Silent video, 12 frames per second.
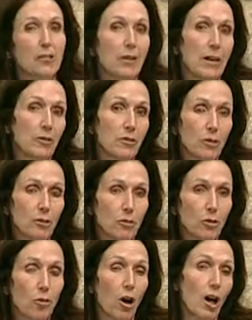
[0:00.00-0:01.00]
around
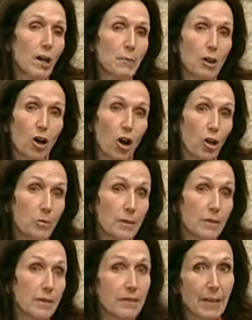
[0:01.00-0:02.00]
crime and harm
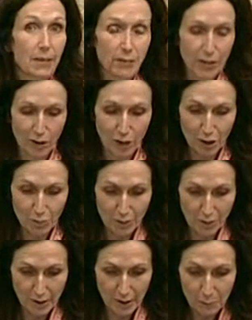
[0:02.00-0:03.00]
and safety in our
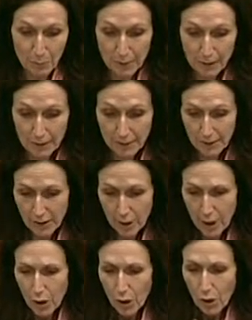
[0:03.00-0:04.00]
community, because
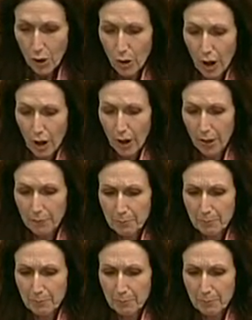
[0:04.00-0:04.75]
at